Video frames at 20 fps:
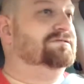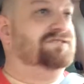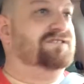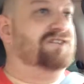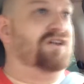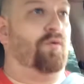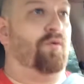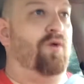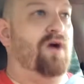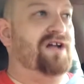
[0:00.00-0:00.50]

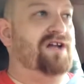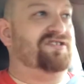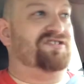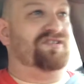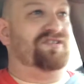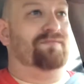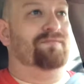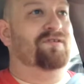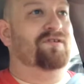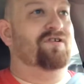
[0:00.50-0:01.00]
Gonna watch
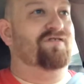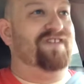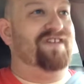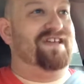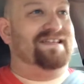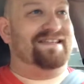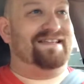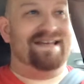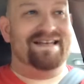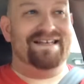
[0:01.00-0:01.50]
some
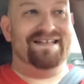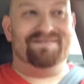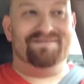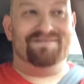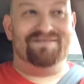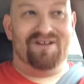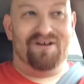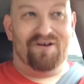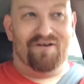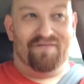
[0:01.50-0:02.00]
movies. I
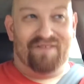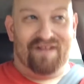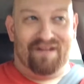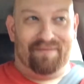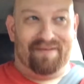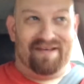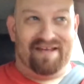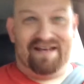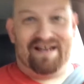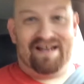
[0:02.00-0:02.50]
don't know if it'll
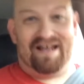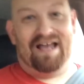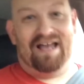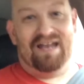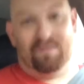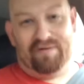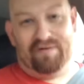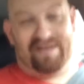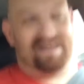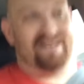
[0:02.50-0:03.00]
be any
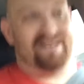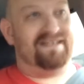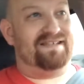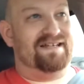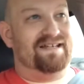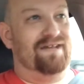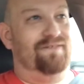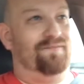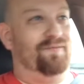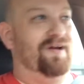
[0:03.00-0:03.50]
Halloweeny
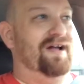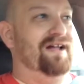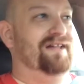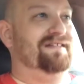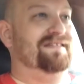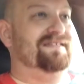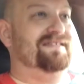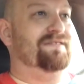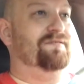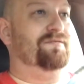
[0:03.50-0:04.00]
stuff. We'll have
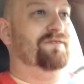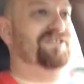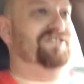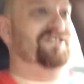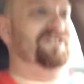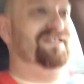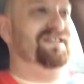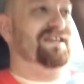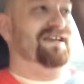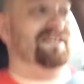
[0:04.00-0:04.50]
to see what
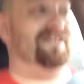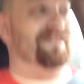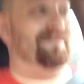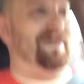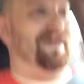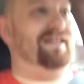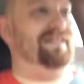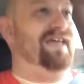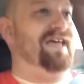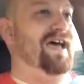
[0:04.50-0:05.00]
she thinks
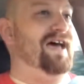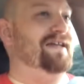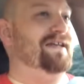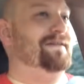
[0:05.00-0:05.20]
about that.